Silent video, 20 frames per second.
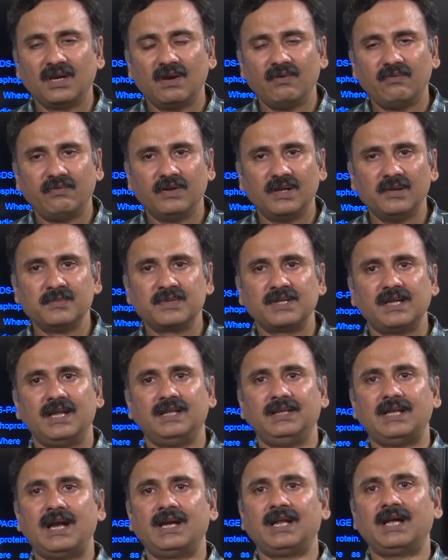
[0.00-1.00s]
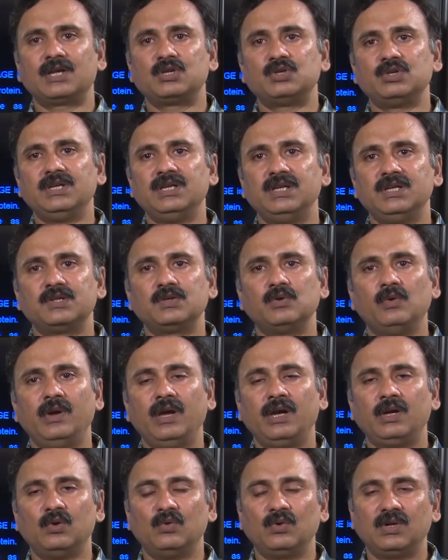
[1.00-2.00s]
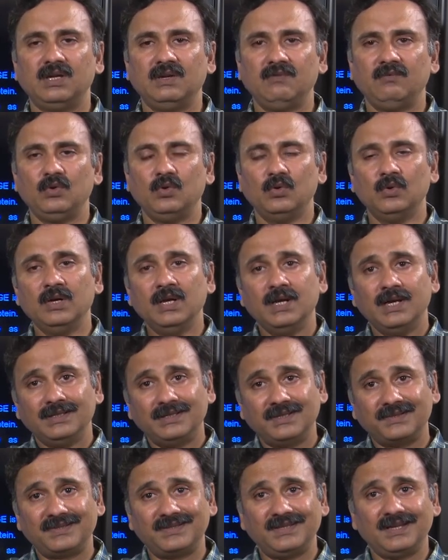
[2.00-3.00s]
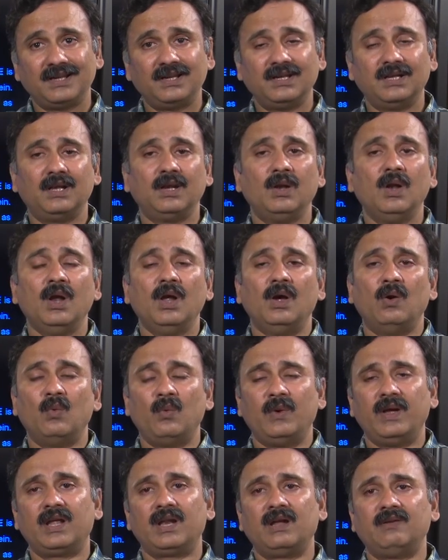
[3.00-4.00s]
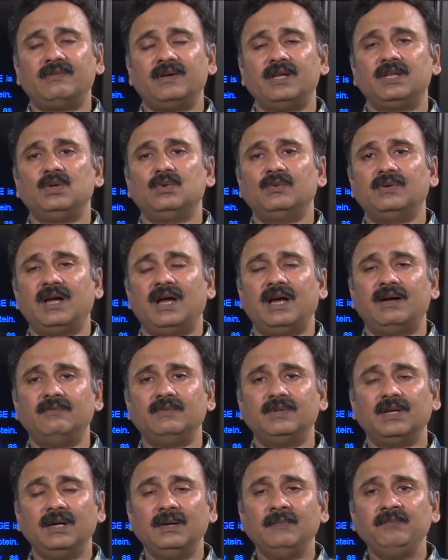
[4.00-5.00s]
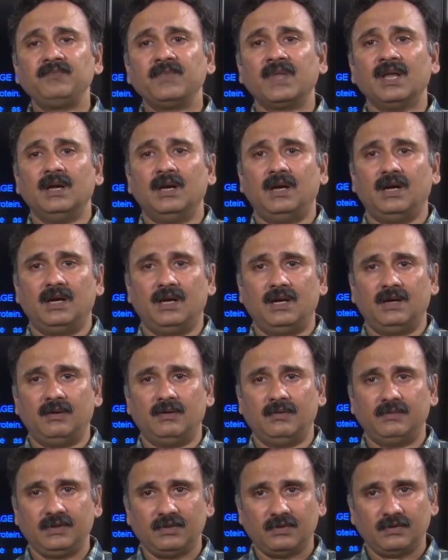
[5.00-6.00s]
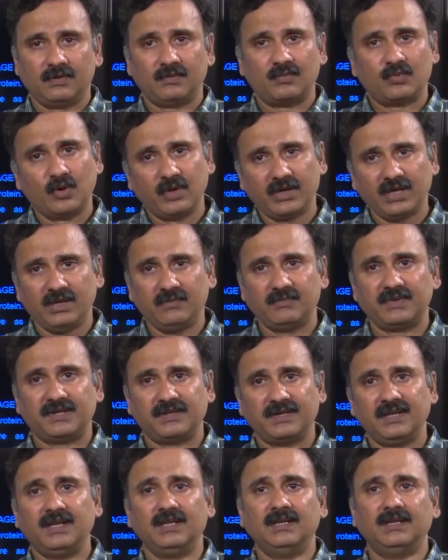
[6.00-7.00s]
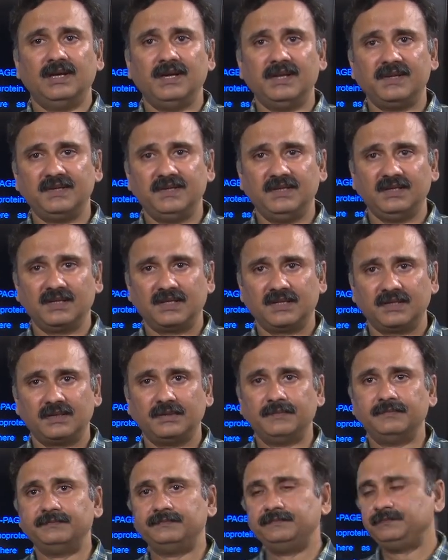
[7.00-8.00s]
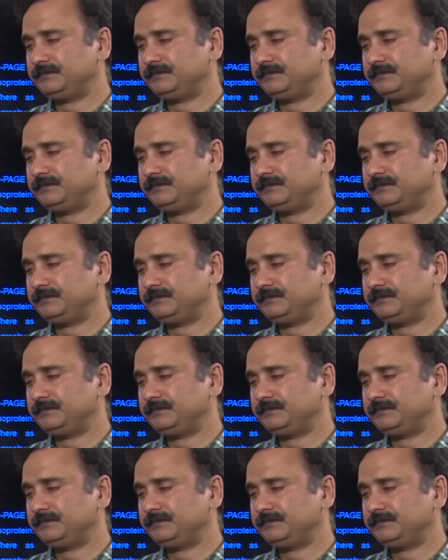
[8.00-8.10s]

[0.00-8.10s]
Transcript: X-ray films, and that actually is going to give you the signal wherever you have the your protein present in the SDS.